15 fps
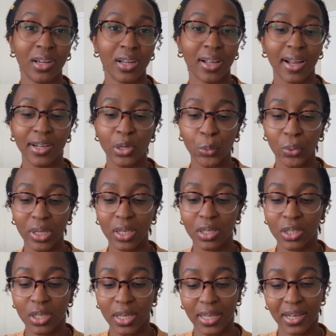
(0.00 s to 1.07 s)
kind of weak
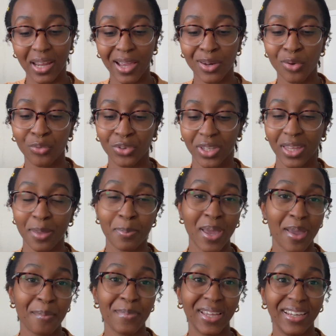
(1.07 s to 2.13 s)
and I don't feel like
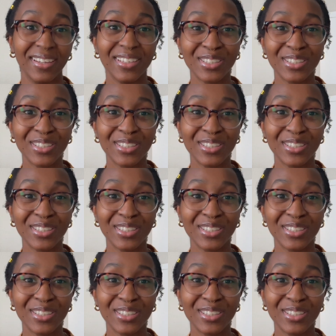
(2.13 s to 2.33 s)
paying money,